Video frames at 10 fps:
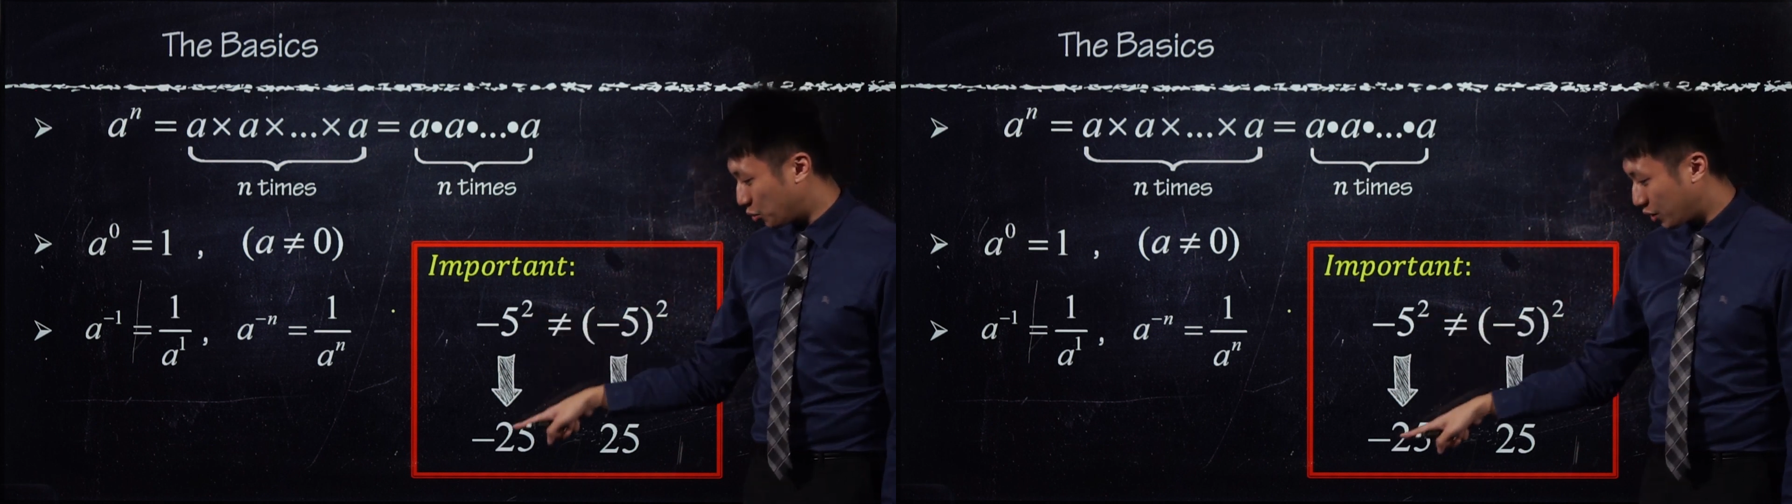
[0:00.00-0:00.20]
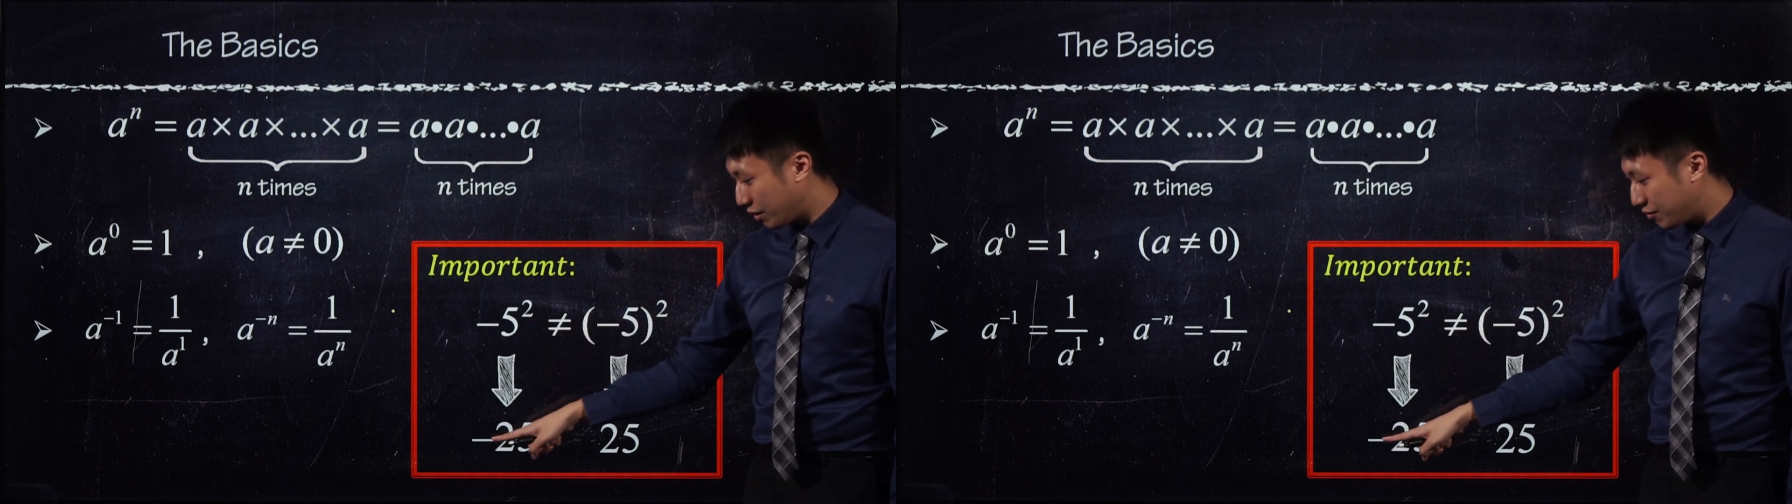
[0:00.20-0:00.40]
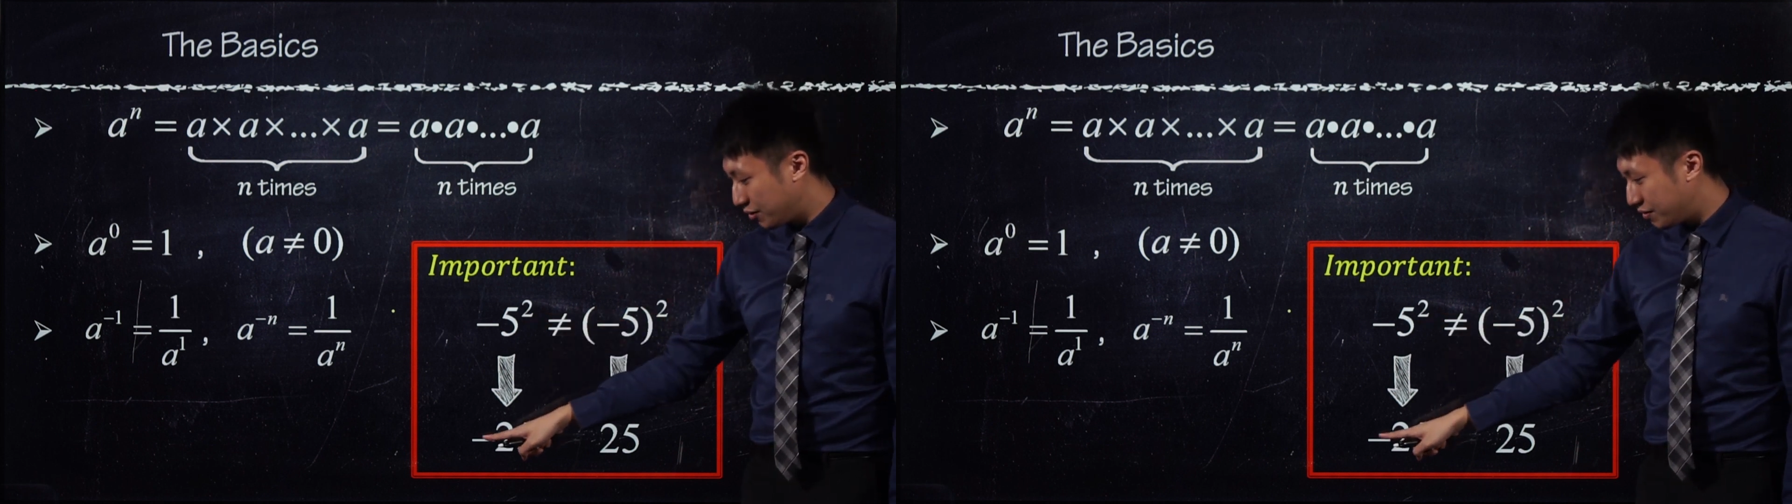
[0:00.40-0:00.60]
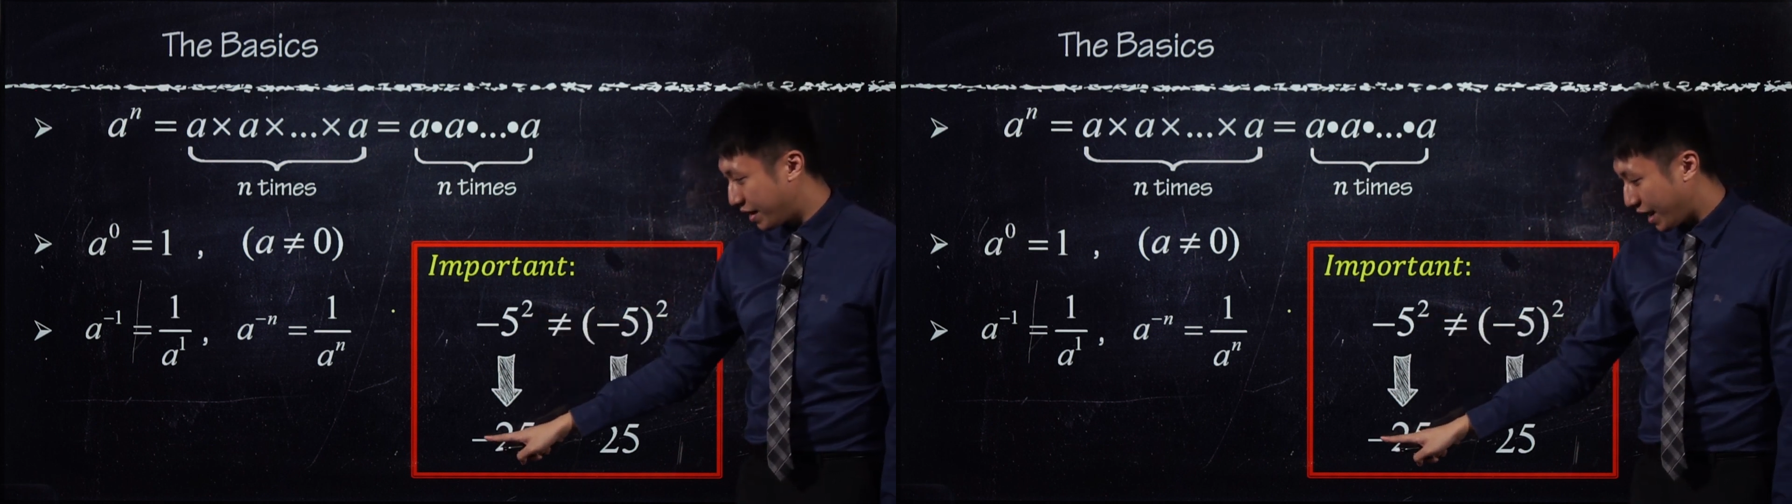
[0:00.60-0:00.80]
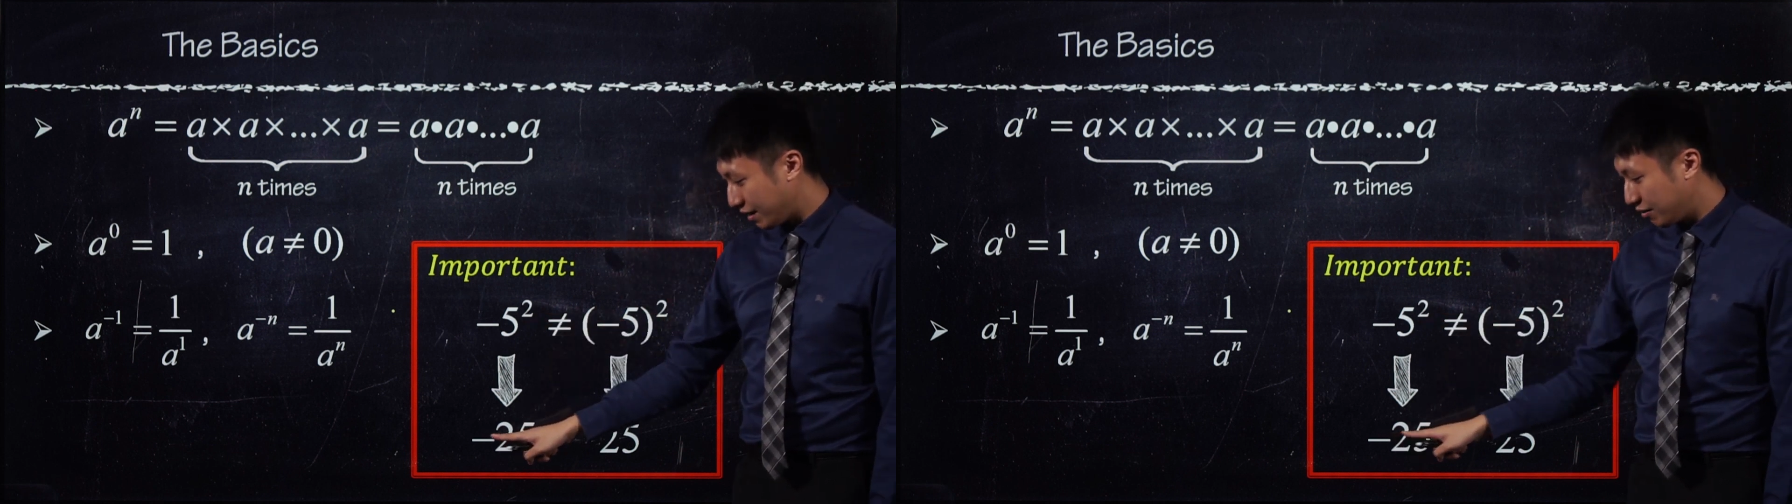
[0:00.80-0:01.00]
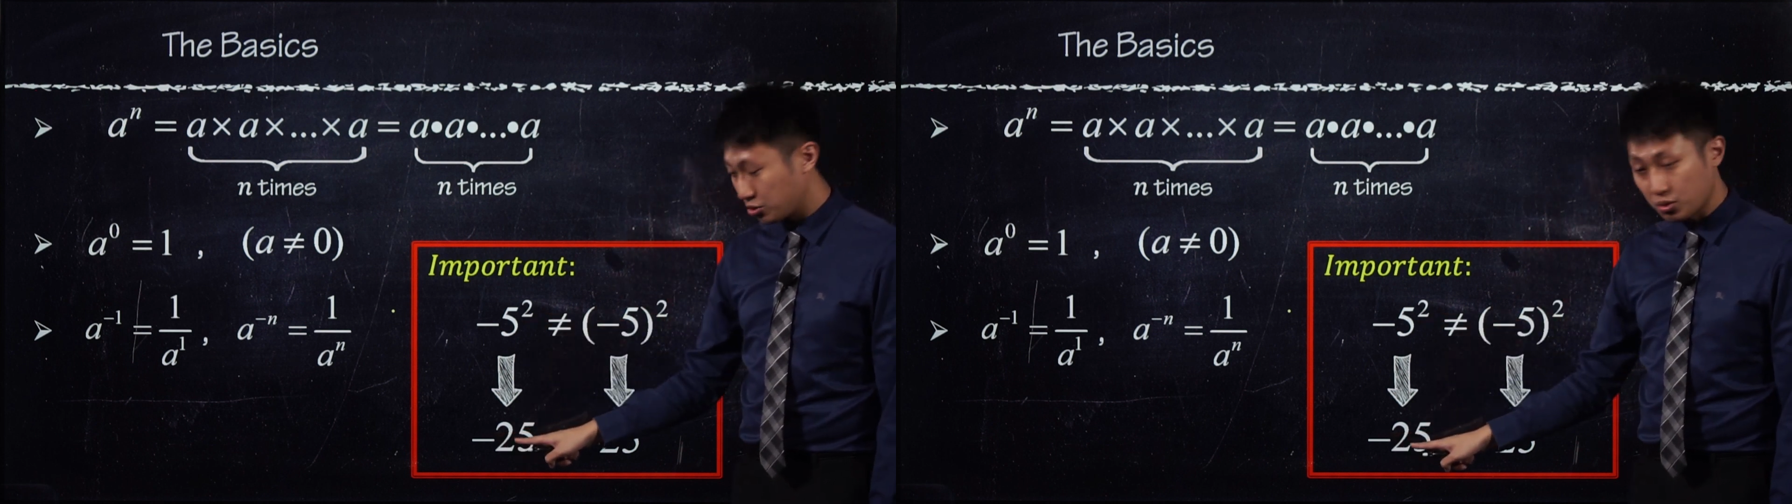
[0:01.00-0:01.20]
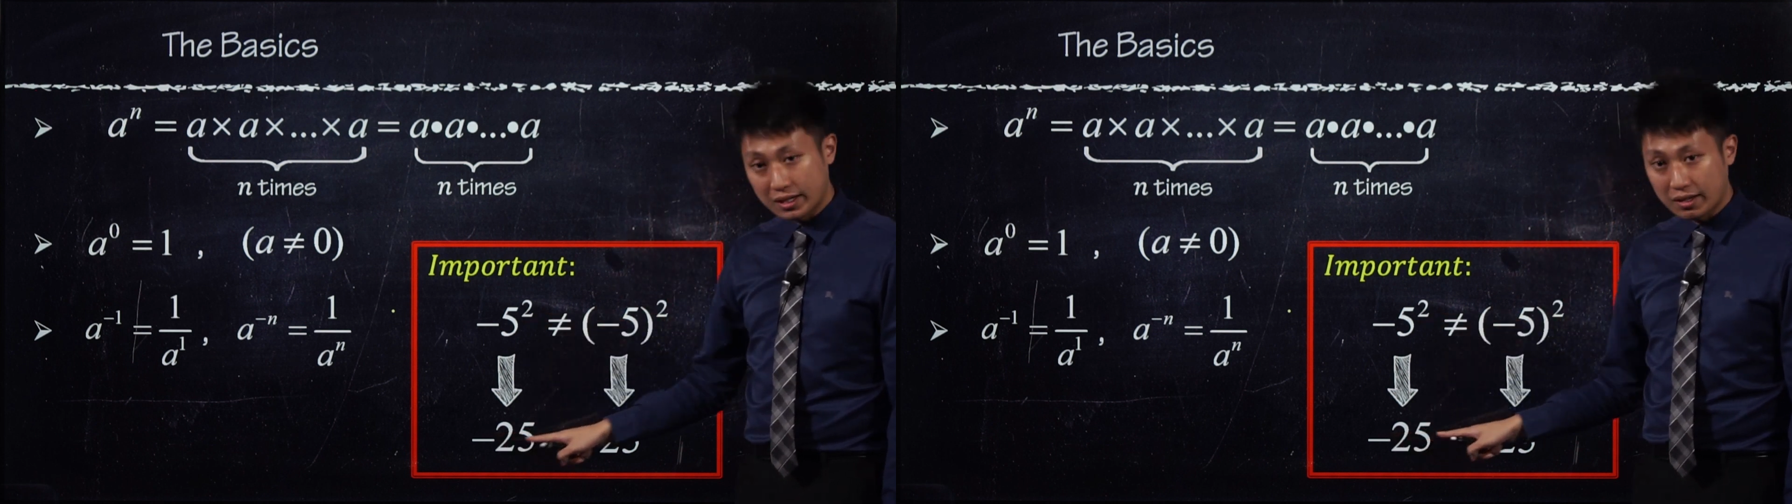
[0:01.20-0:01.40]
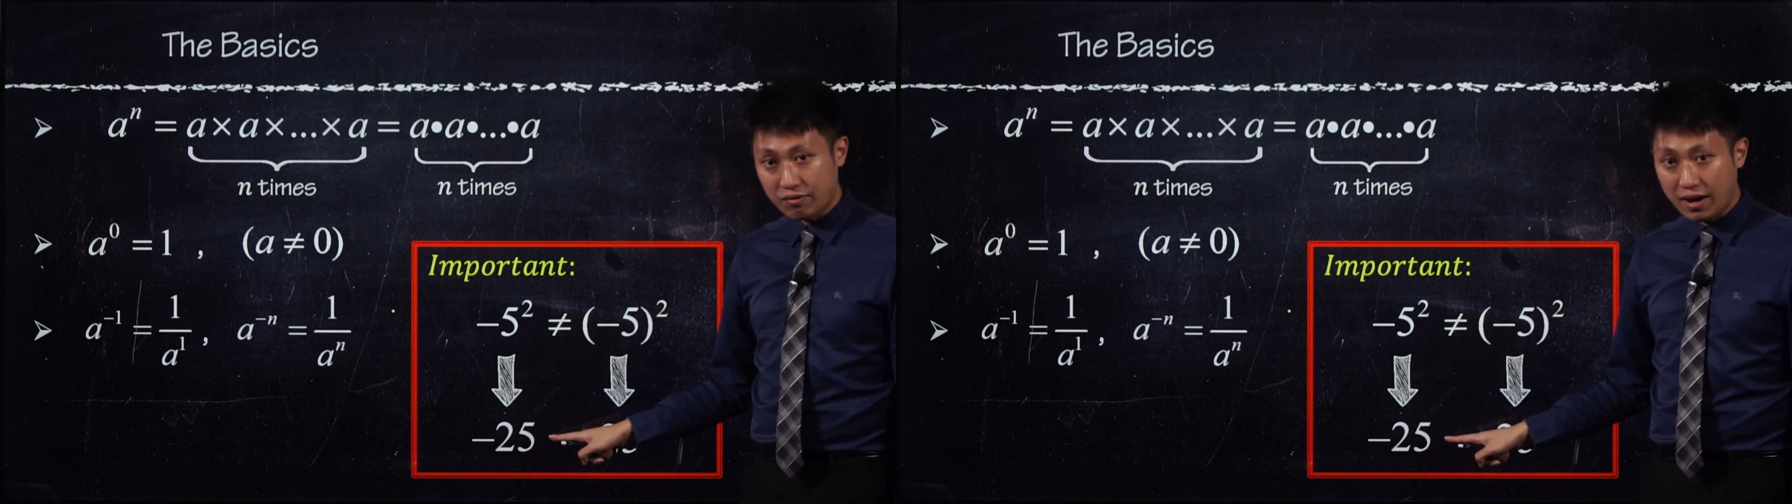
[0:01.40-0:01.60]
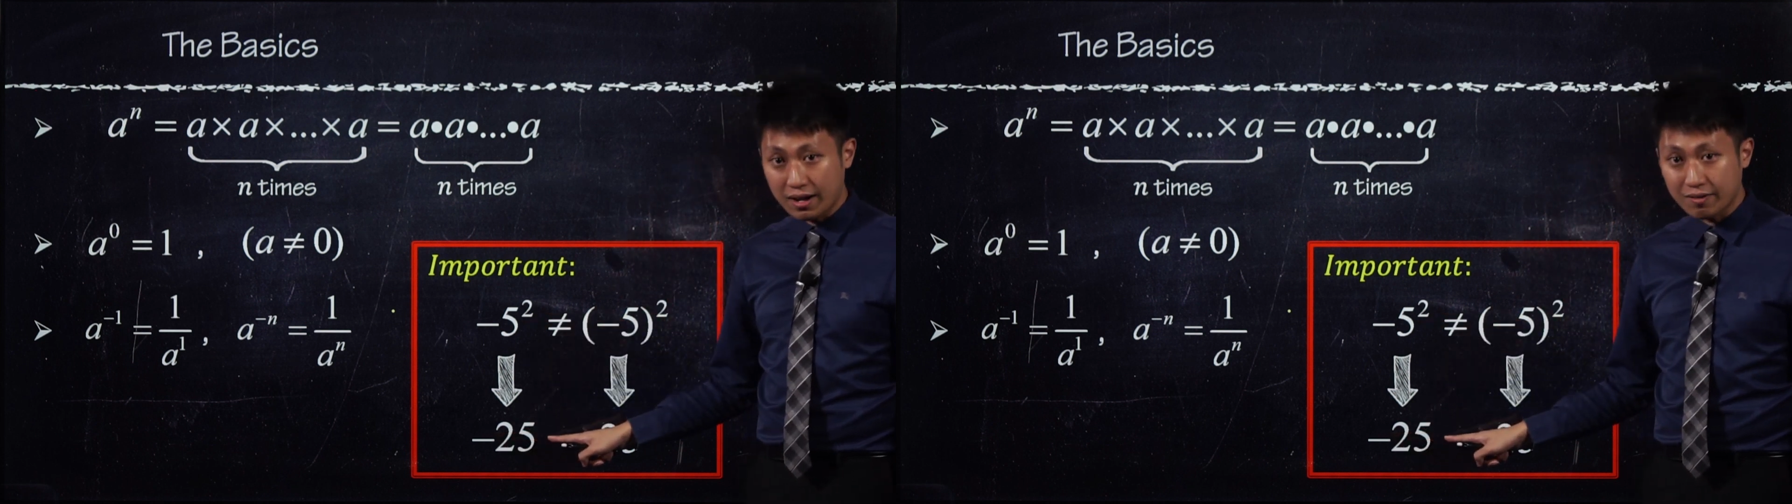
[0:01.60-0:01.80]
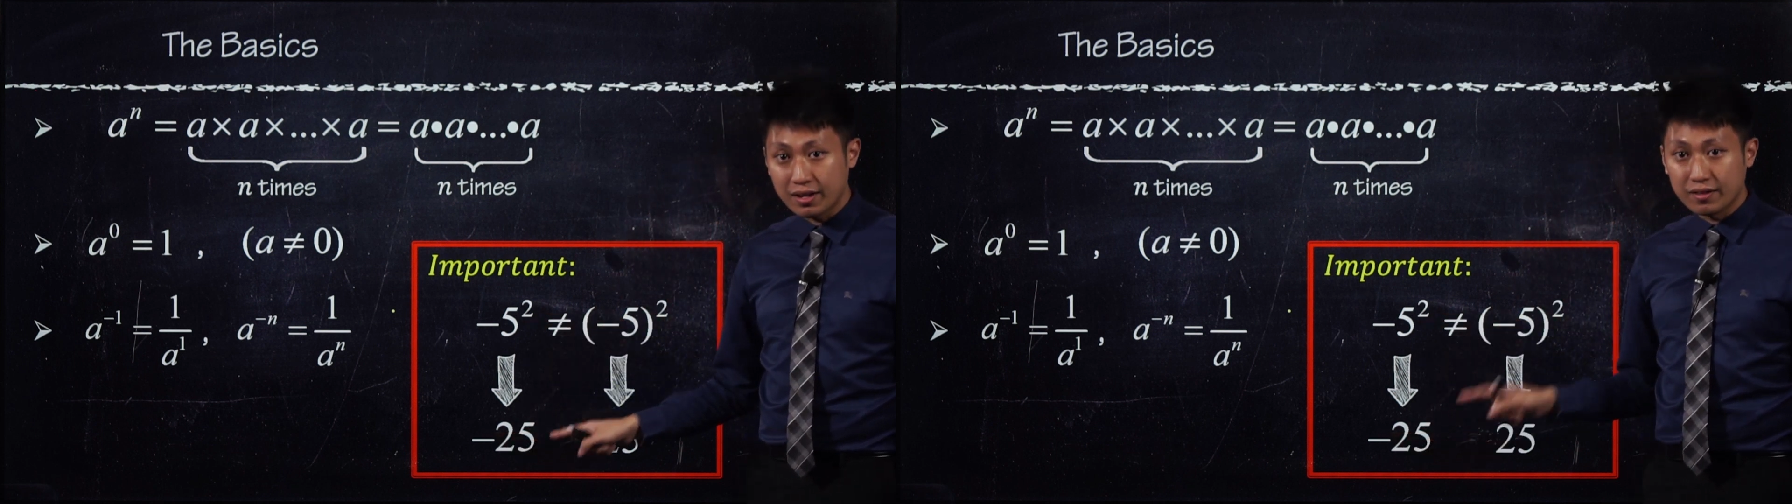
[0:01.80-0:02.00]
will give you -25.